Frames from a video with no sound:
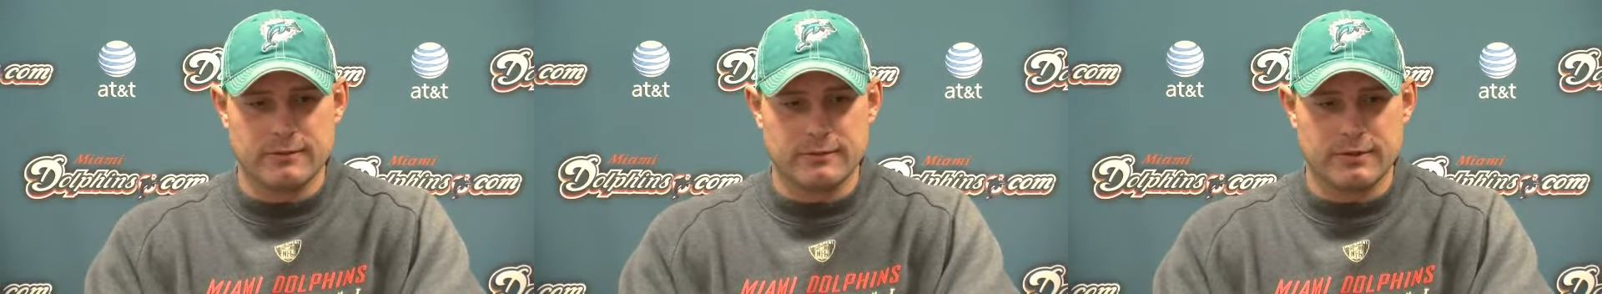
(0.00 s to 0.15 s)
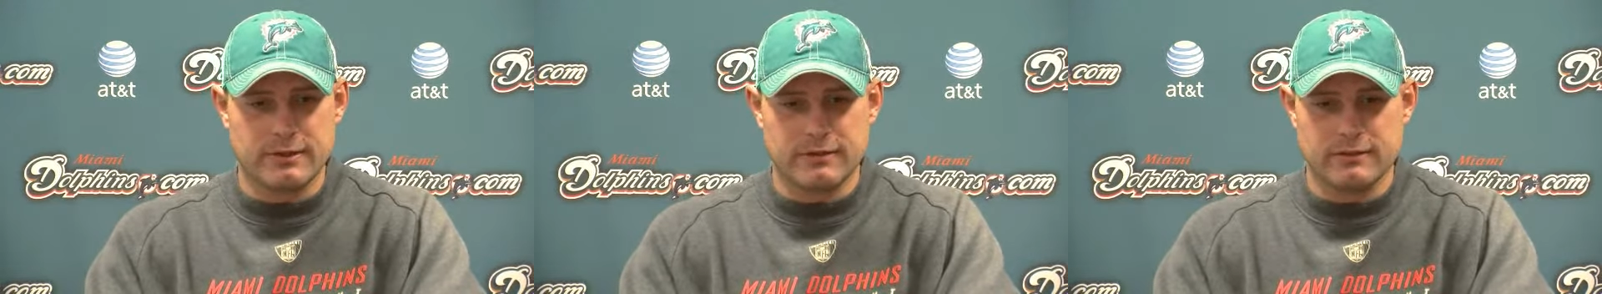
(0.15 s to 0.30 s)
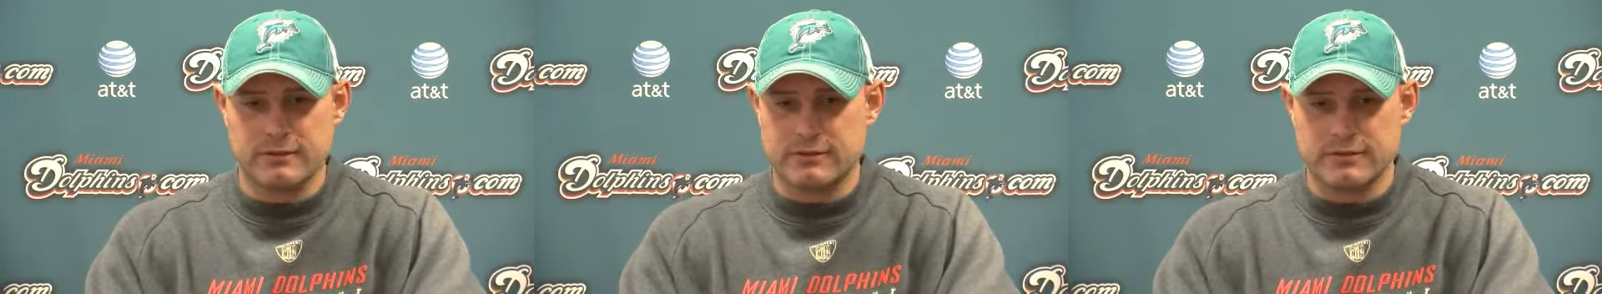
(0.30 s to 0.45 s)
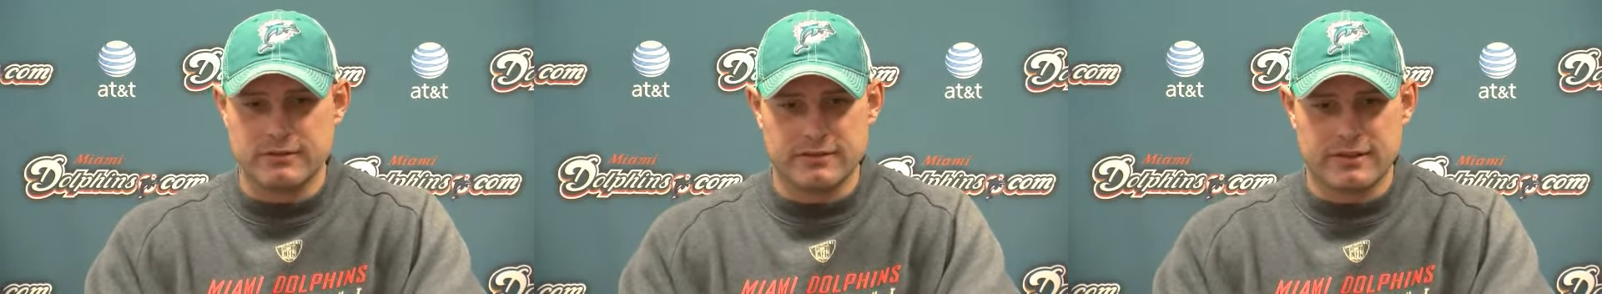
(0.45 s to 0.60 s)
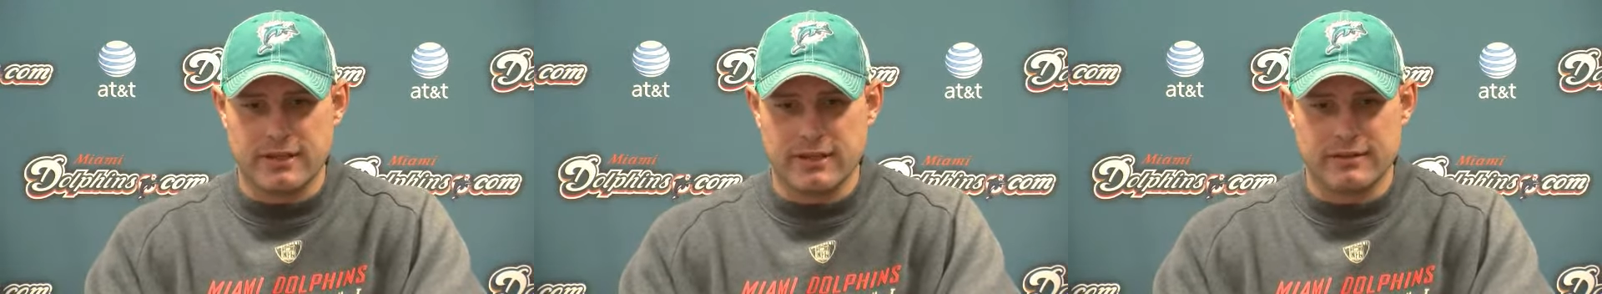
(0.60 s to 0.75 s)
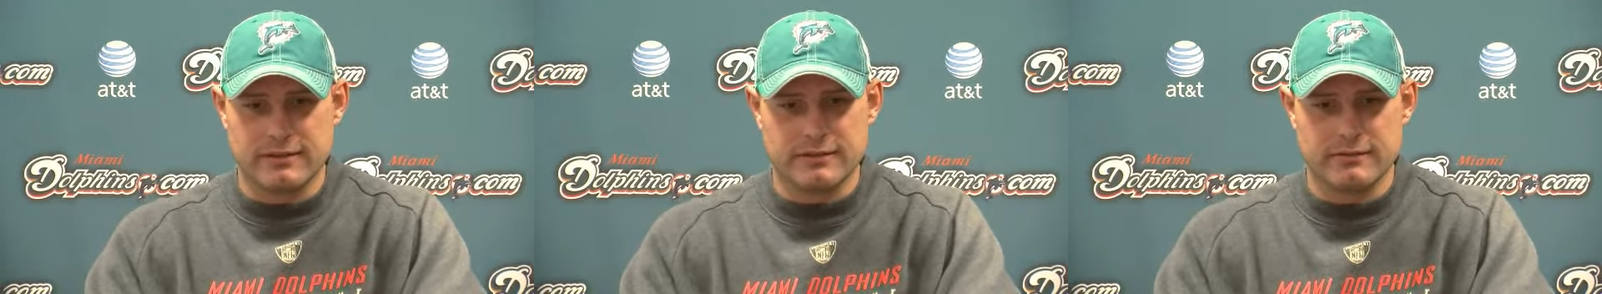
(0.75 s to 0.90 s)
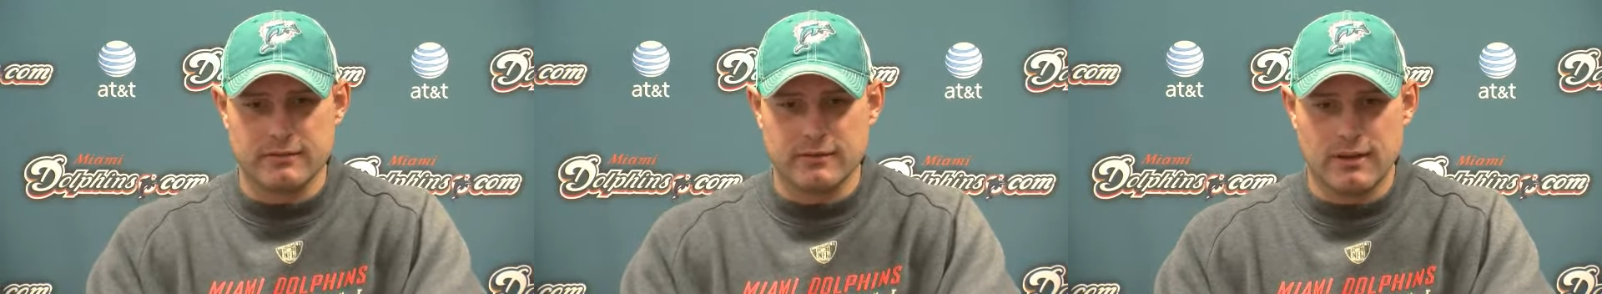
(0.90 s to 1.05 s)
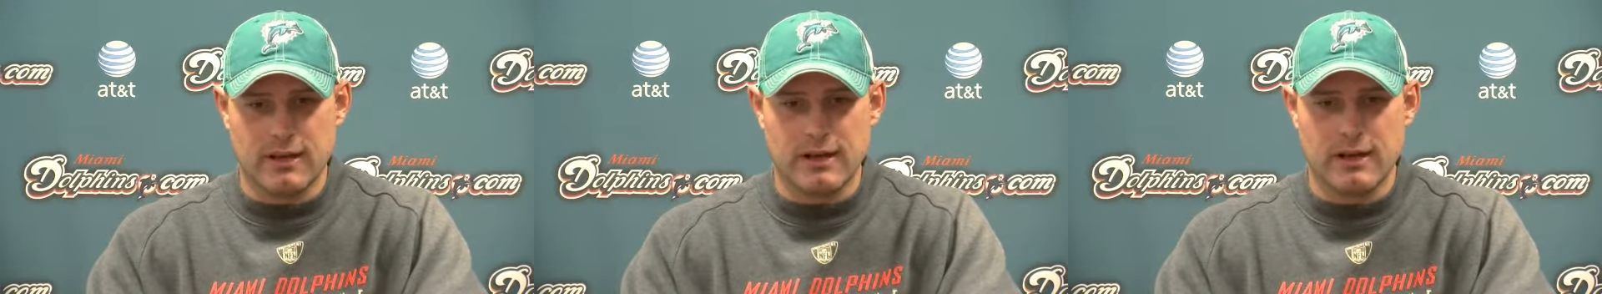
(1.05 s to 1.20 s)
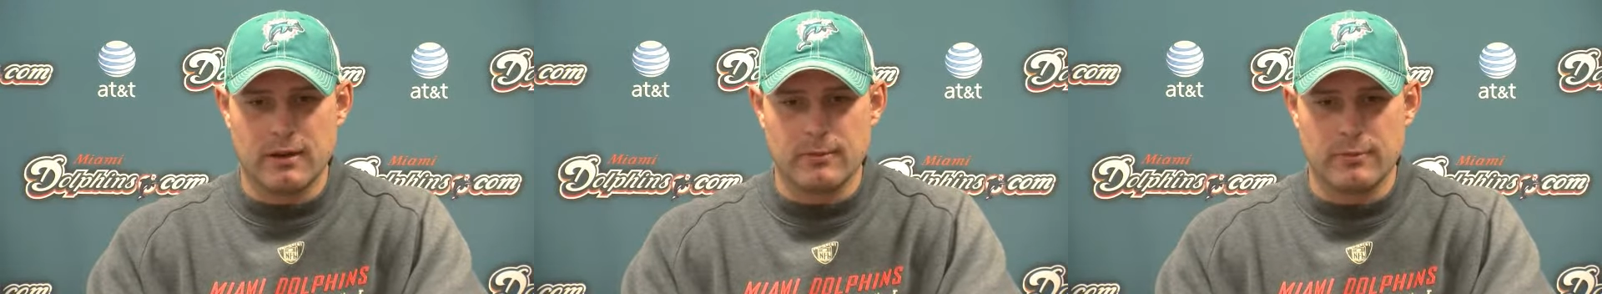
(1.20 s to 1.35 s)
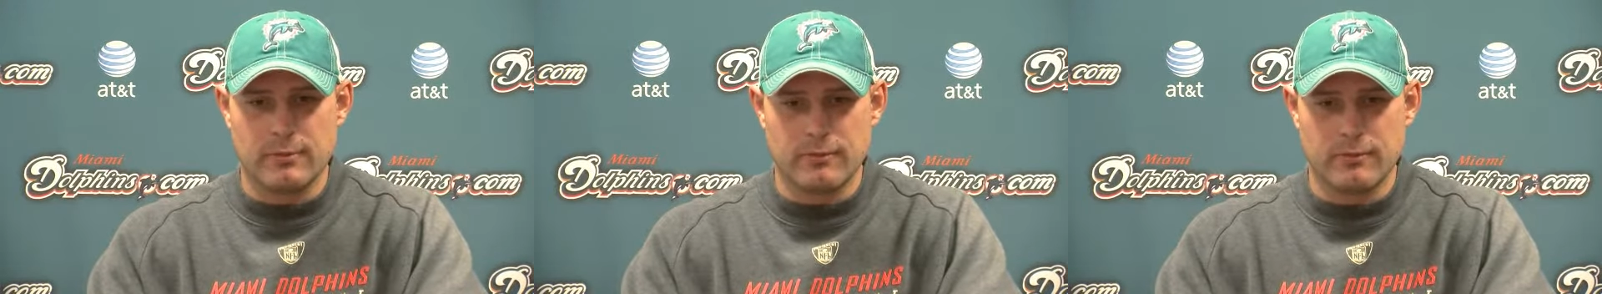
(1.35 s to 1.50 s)
We could, just can't line
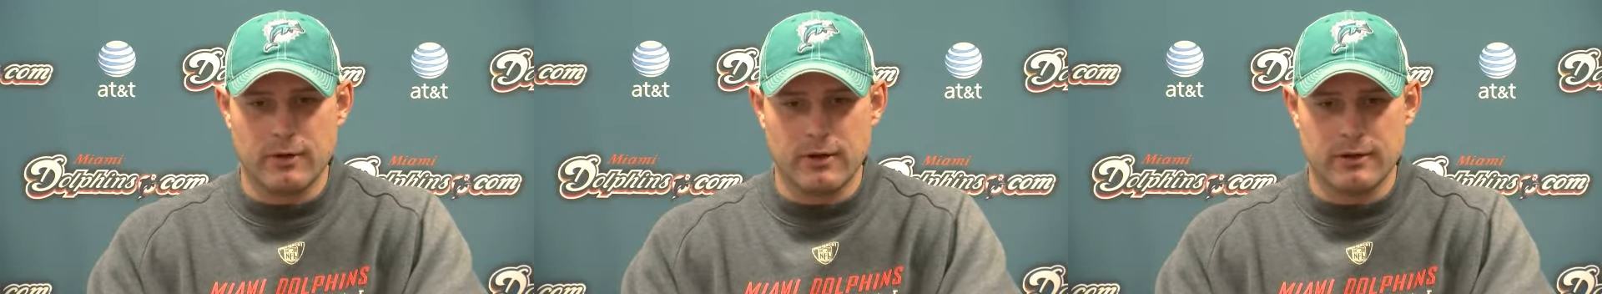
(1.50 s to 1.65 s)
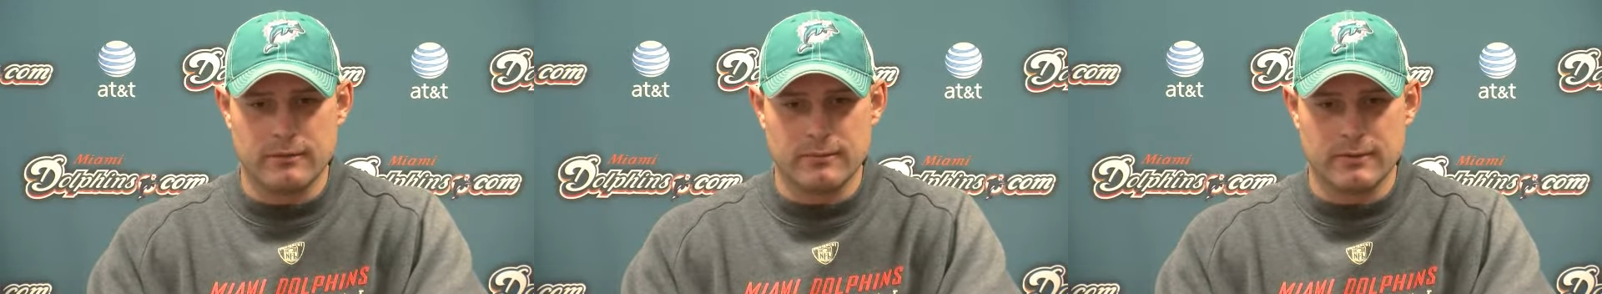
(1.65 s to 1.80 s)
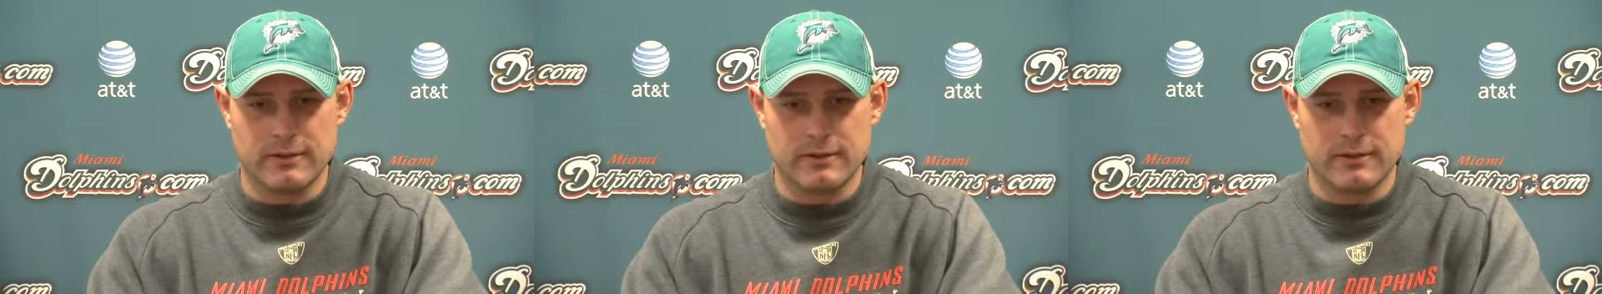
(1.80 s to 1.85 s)
up and run